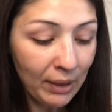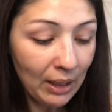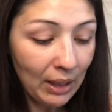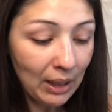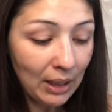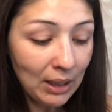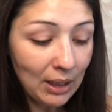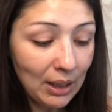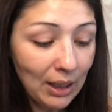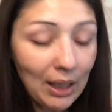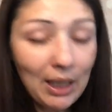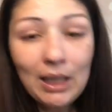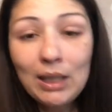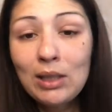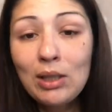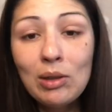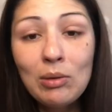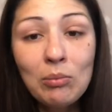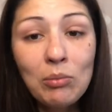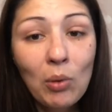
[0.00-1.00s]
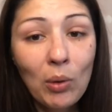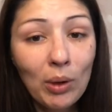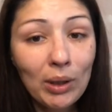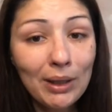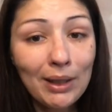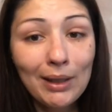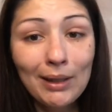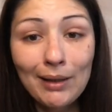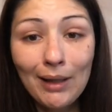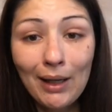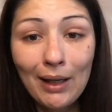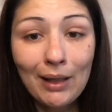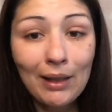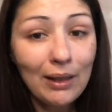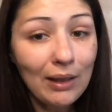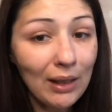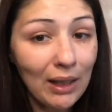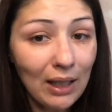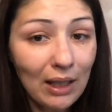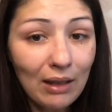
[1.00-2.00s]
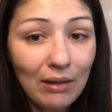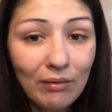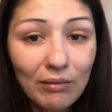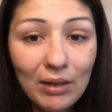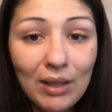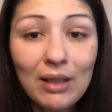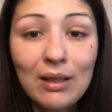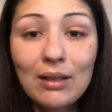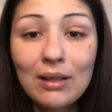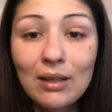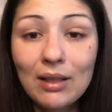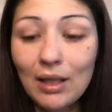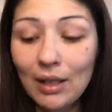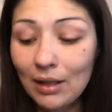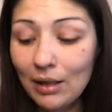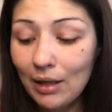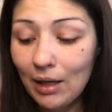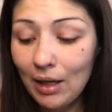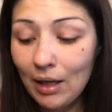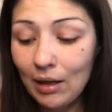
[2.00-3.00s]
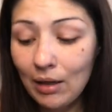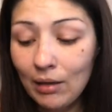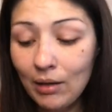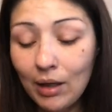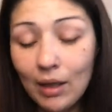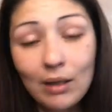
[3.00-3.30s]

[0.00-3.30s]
Like, I do morning and evening skincare,